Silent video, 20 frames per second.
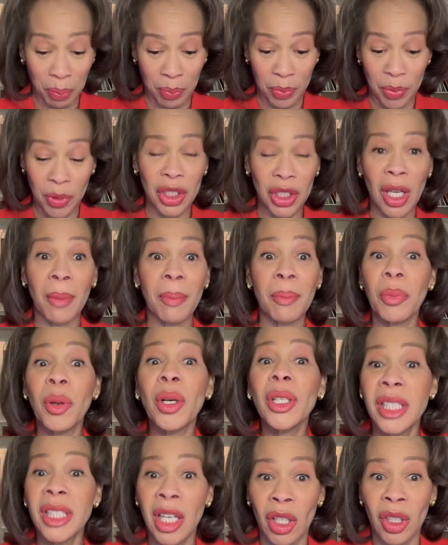some
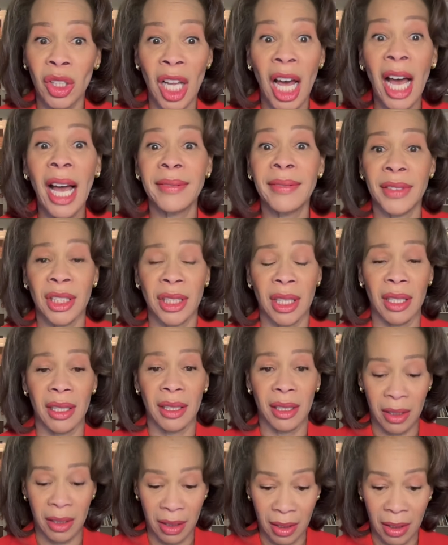put their lives
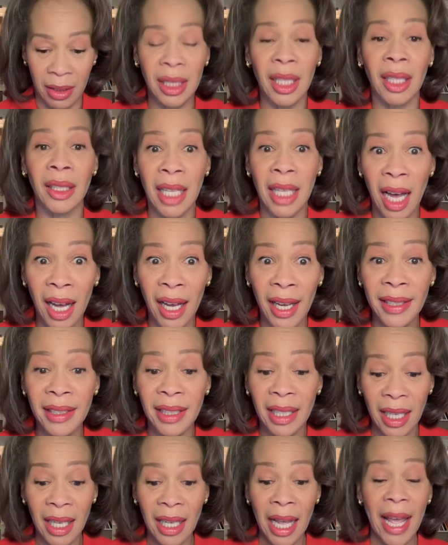on the line
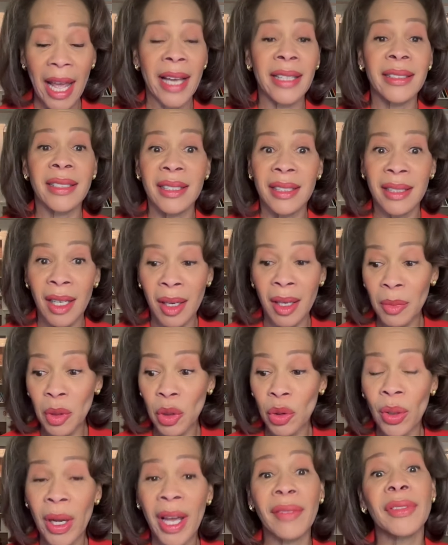and some
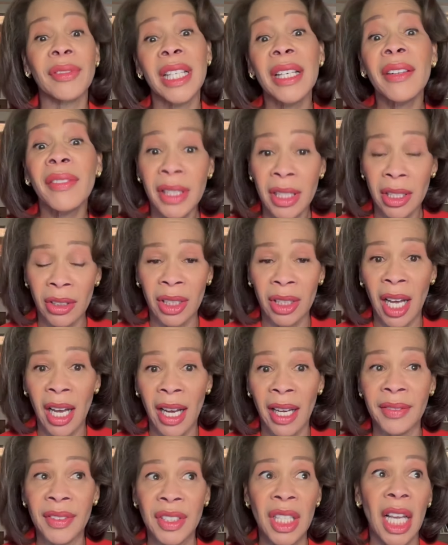who have given their
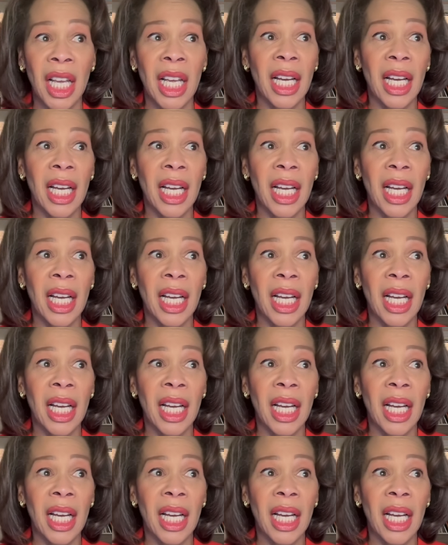lives,